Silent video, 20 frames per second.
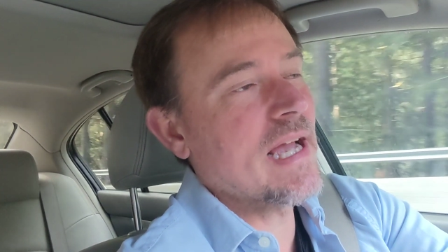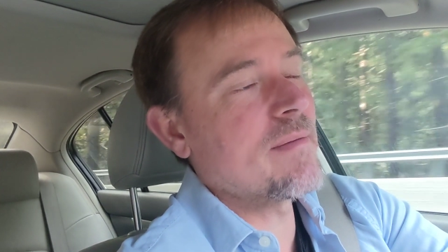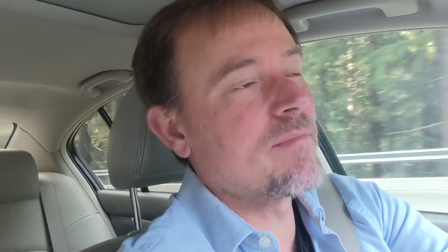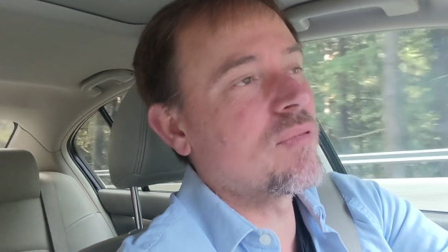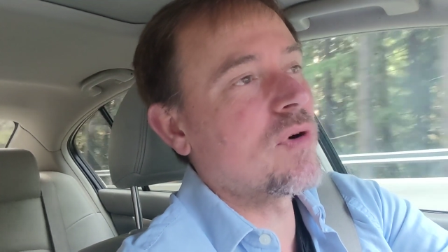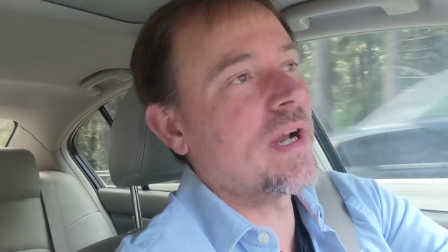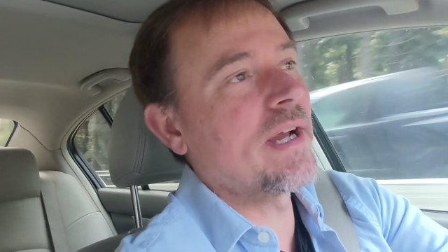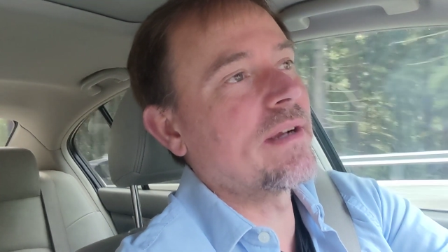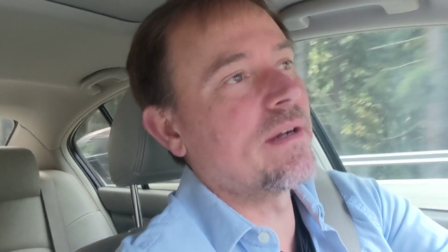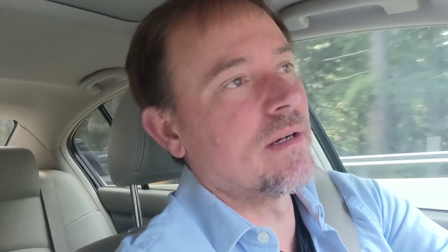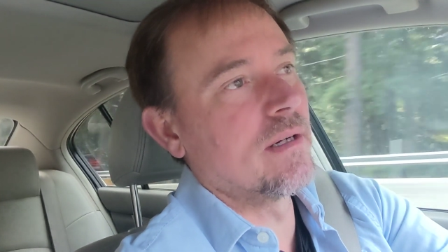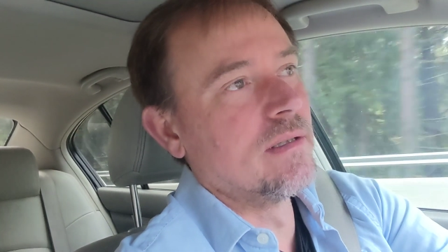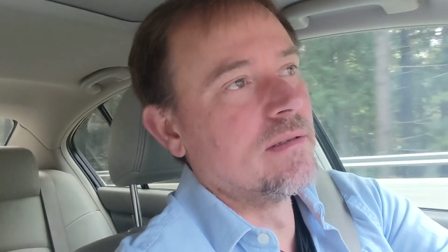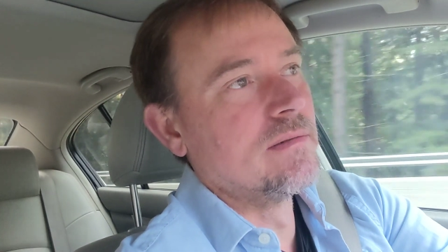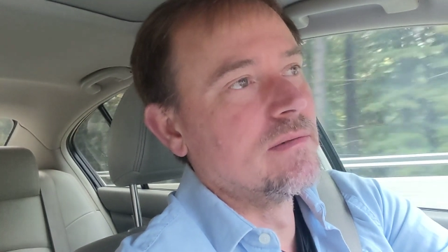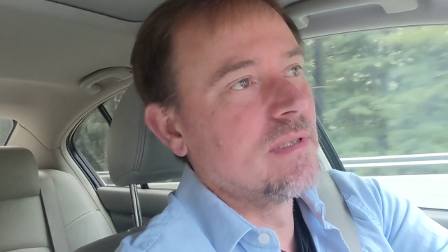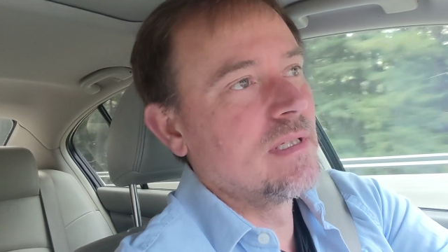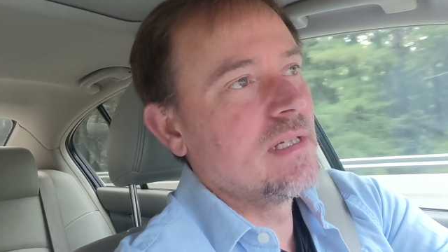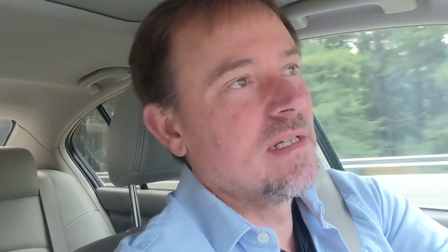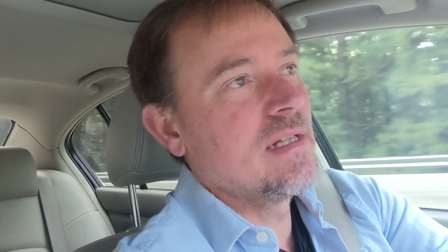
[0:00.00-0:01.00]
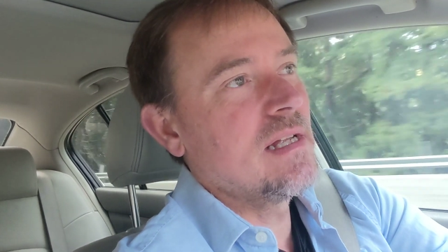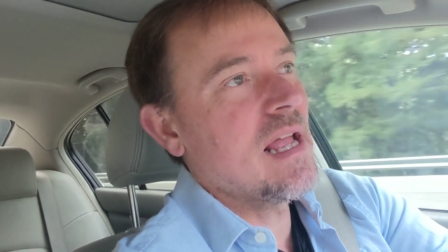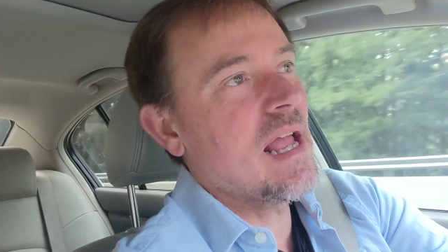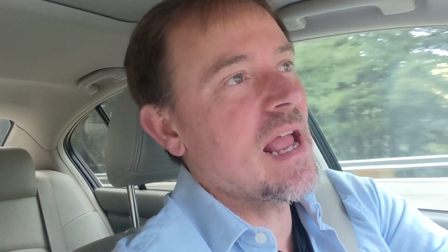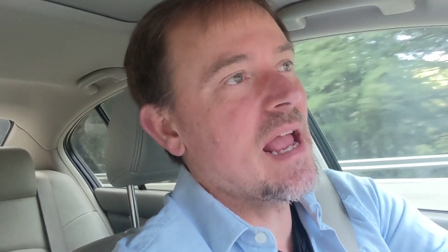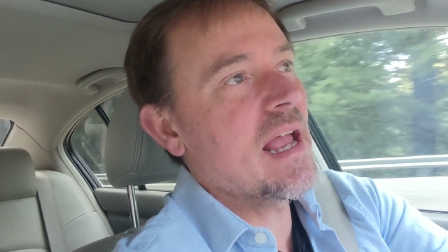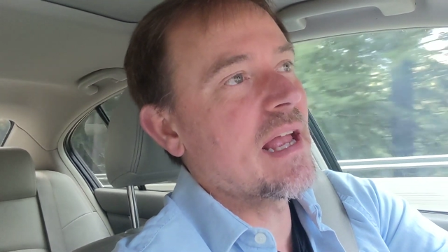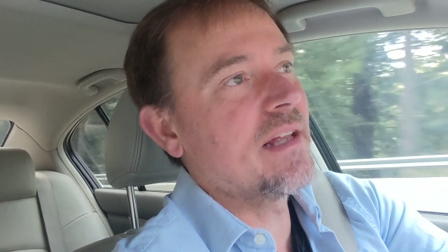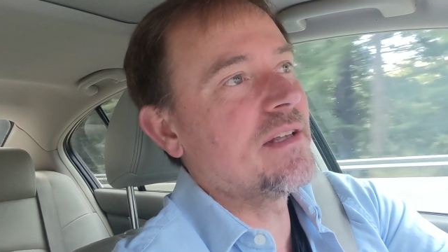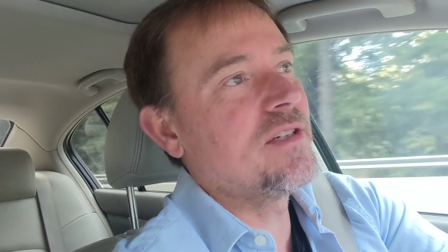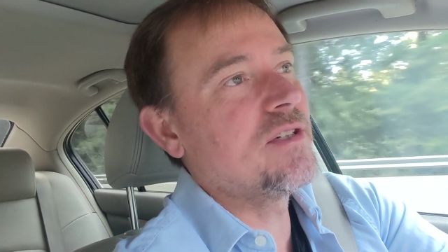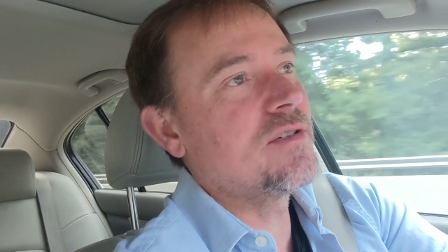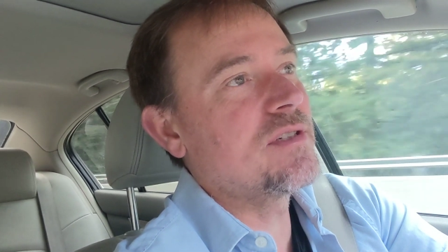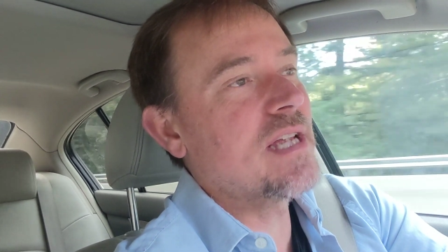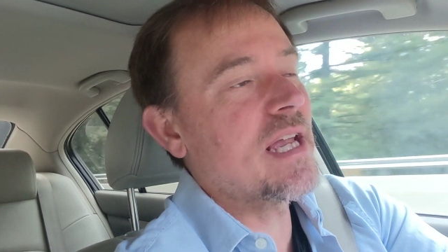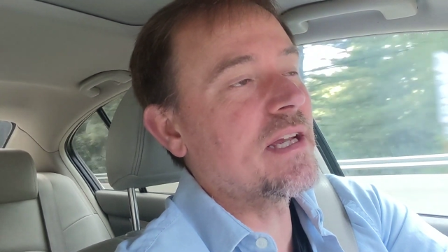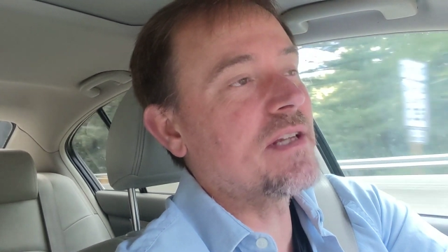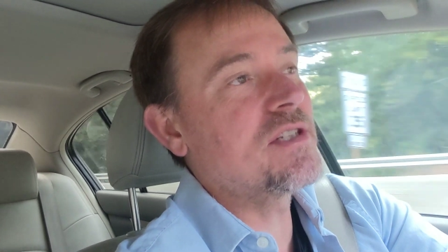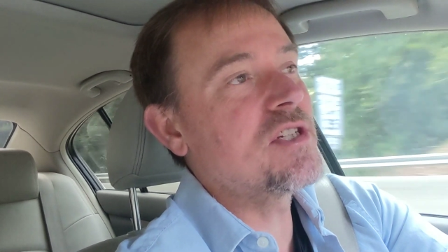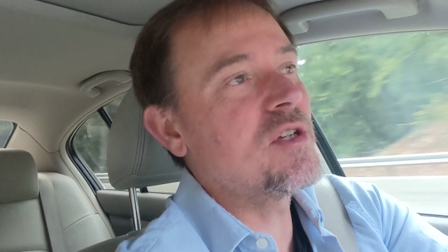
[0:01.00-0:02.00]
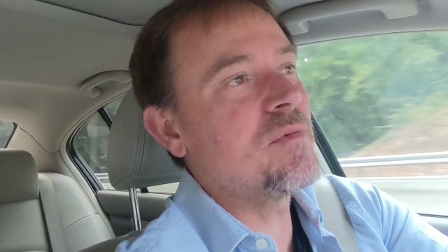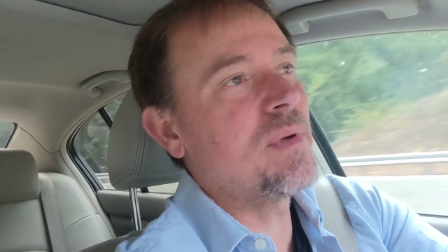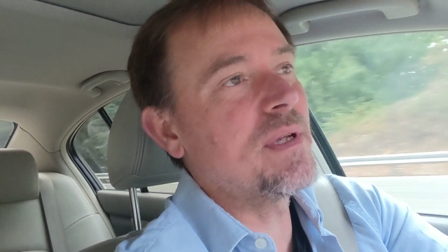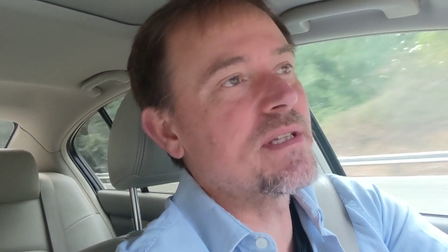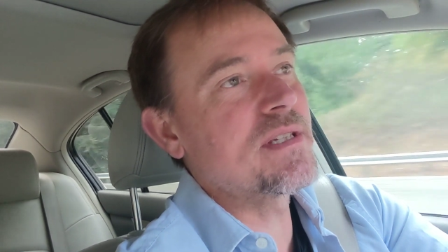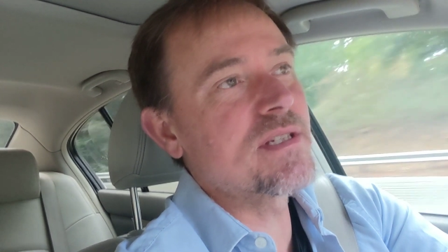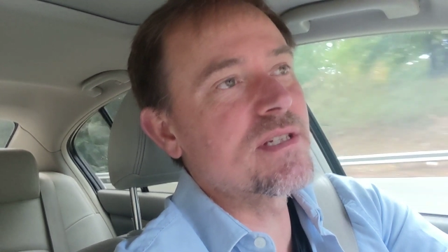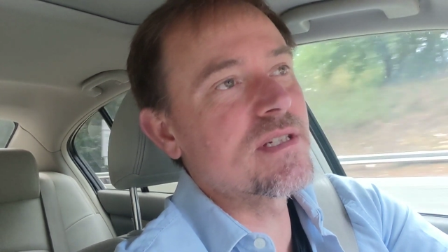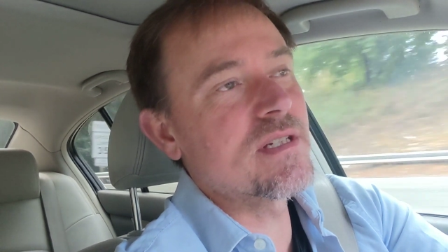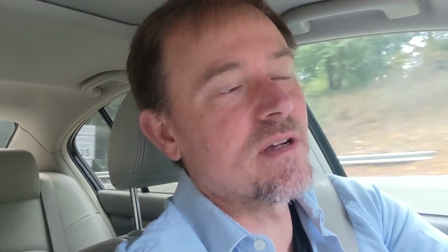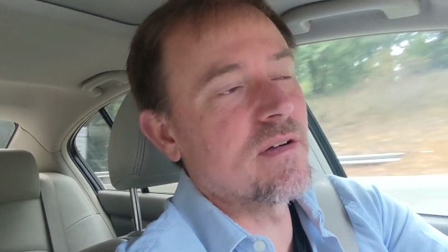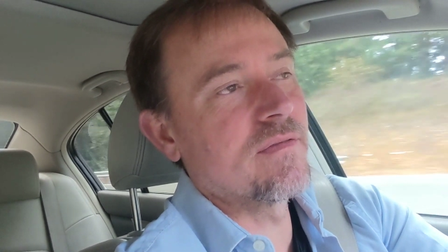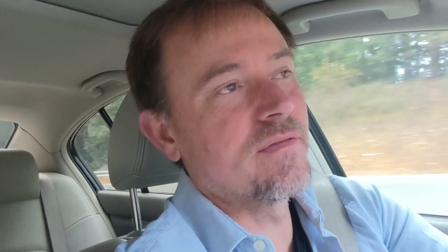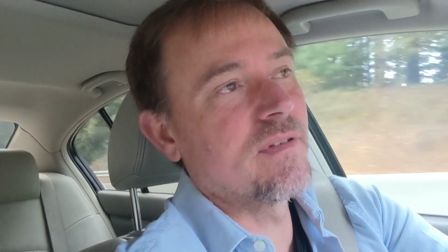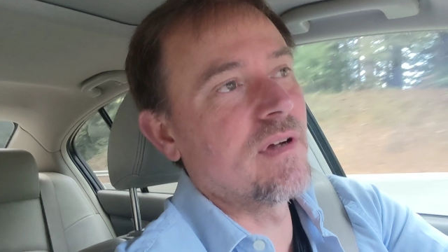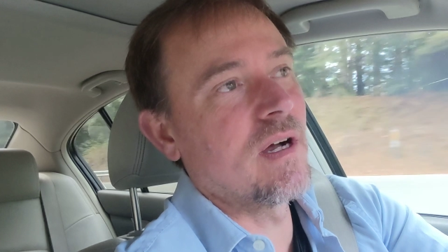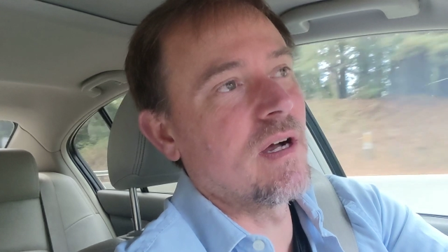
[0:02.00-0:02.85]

amp breaker and you take two pieces of